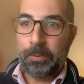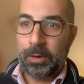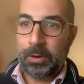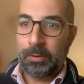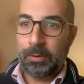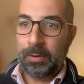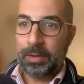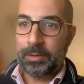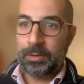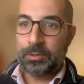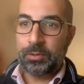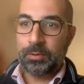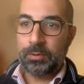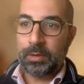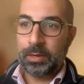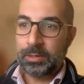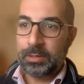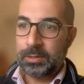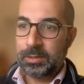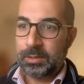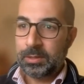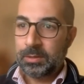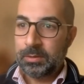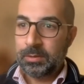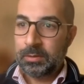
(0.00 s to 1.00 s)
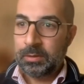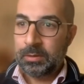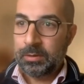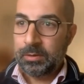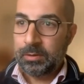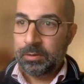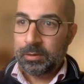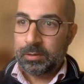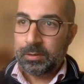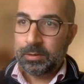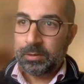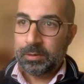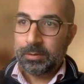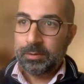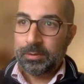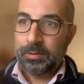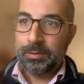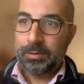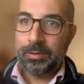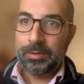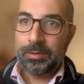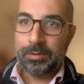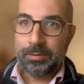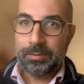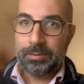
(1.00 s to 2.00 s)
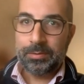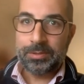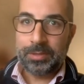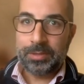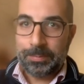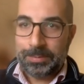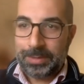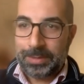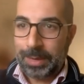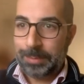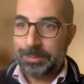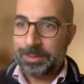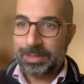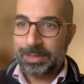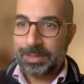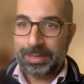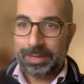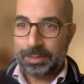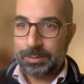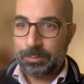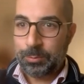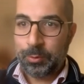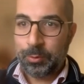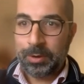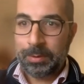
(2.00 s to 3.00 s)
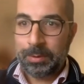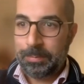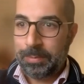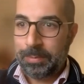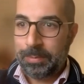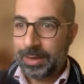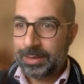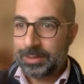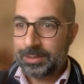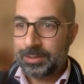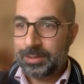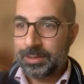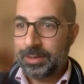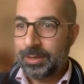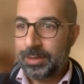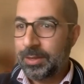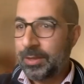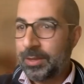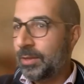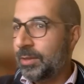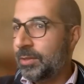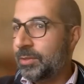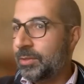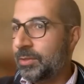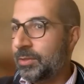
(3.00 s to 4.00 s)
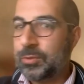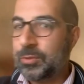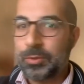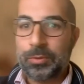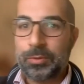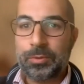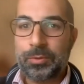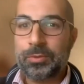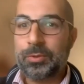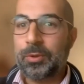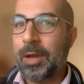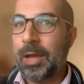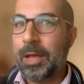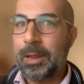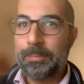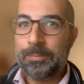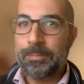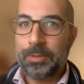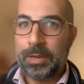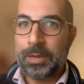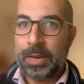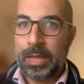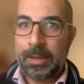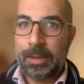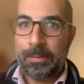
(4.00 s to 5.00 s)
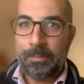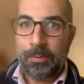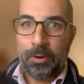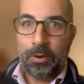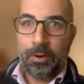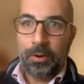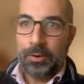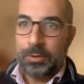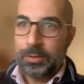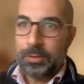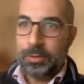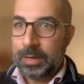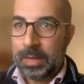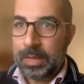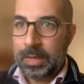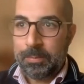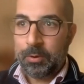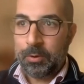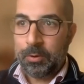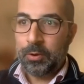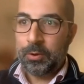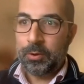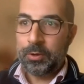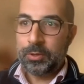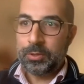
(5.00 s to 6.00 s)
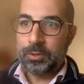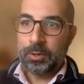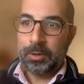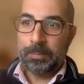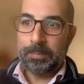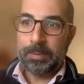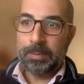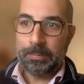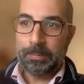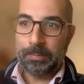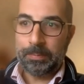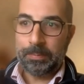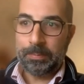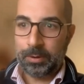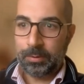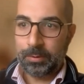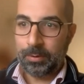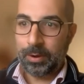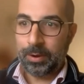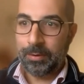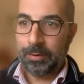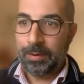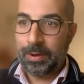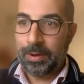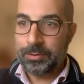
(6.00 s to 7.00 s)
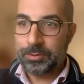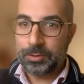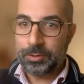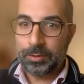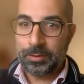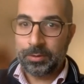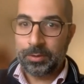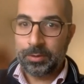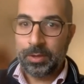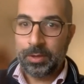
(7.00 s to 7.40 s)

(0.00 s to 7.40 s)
around you. And look, sometimes it has more impact to help the neighbor or the neighborhood or people who are around you,